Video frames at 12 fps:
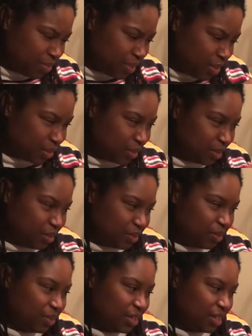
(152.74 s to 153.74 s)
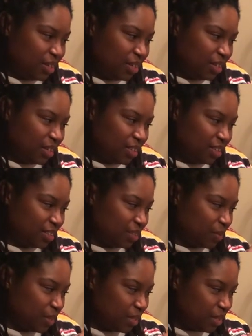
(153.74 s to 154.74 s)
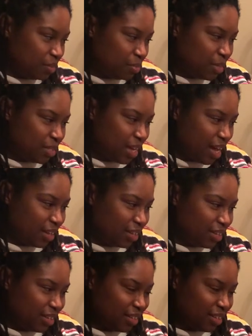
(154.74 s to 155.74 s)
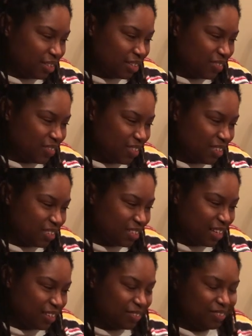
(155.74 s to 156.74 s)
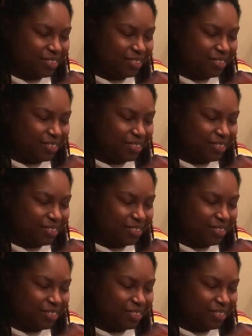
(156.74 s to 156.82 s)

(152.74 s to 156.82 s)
Oh, Soothe is this one. Metallic. So we're gonna use that.